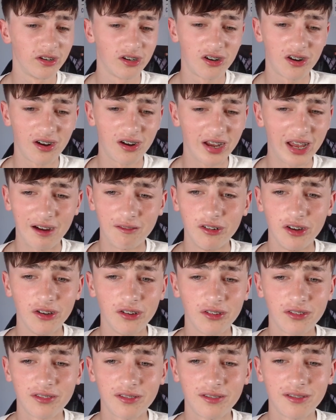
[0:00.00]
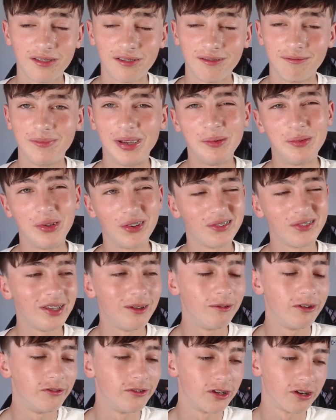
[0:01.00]
Kai Havertz. Maybe not
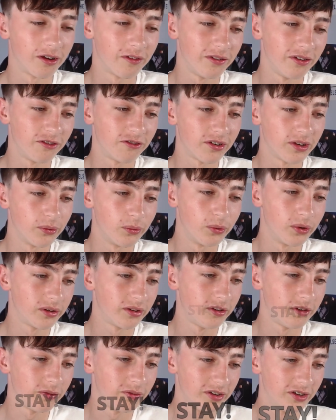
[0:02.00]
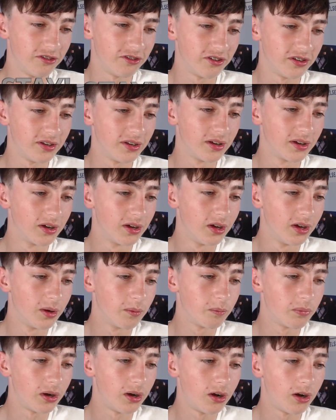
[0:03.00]
Timo Werner if he's trying to work on his finishing.
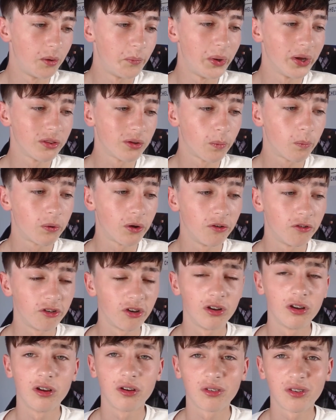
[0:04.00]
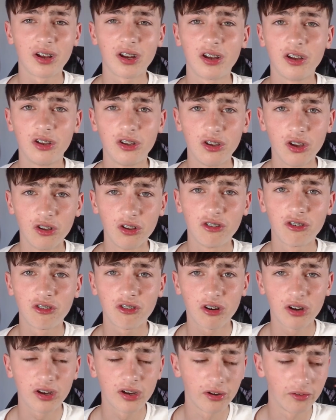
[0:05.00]
But Armando Brioza looks like a good
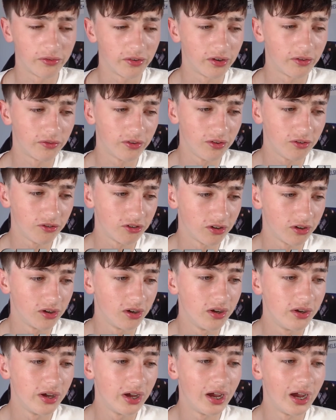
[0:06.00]
striker for the future.